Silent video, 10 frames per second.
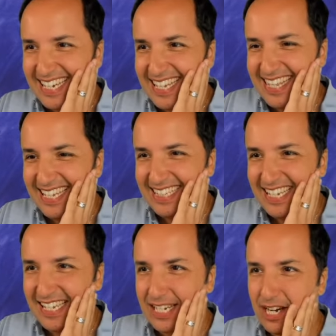think this
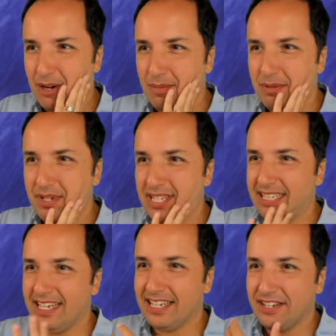is a common
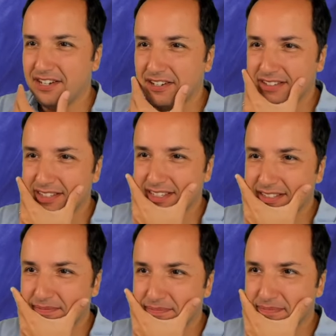mistake here on
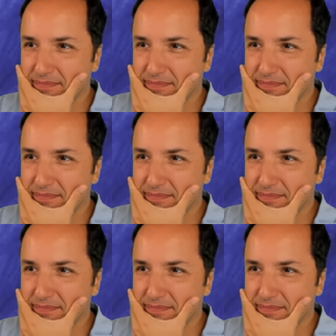the